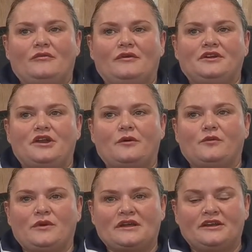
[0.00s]
you know,
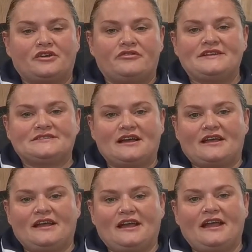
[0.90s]
we can increase that
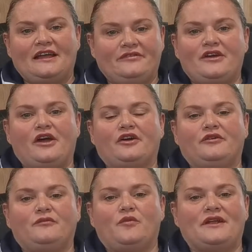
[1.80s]
care in the
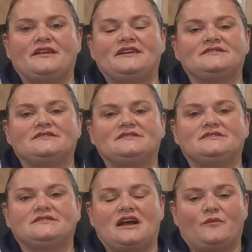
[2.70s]
home when needed,
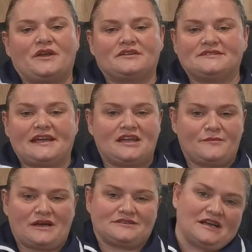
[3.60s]
and we can take it
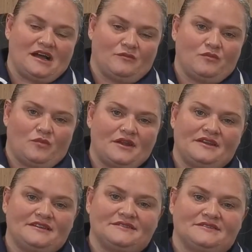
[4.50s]
back down when
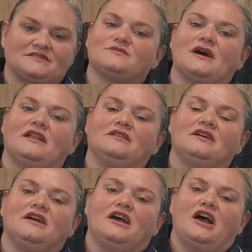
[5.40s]
needed as well.
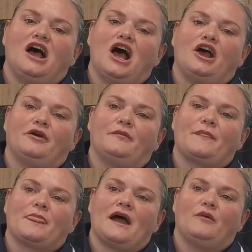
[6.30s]
And